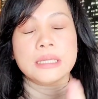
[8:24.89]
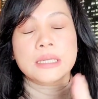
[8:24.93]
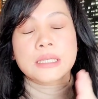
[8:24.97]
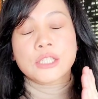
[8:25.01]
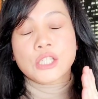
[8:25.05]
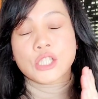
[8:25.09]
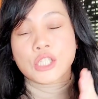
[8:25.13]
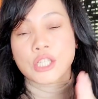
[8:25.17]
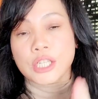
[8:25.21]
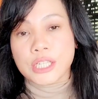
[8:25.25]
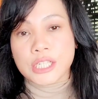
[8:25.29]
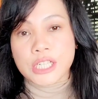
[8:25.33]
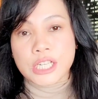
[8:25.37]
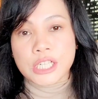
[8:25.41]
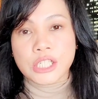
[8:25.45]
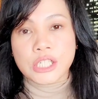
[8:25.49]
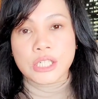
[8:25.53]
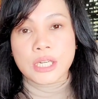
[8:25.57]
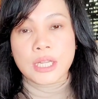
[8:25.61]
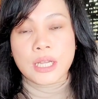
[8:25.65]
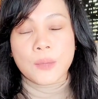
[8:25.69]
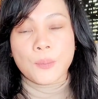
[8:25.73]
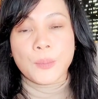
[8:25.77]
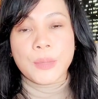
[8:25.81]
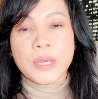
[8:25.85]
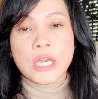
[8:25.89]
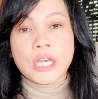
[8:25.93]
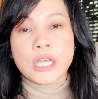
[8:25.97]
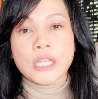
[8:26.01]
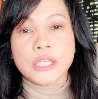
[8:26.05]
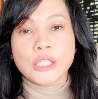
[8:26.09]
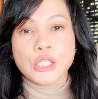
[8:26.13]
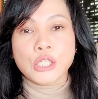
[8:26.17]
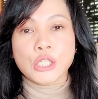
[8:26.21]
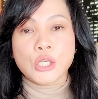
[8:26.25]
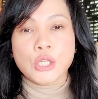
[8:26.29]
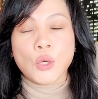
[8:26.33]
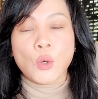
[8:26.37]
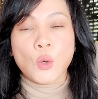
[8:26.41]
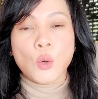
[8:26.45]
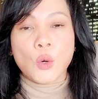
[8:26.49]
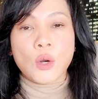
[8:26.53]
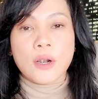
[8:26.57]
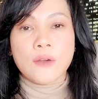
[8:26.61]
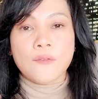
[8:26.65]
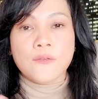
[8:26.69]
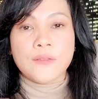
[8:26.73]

strategic because your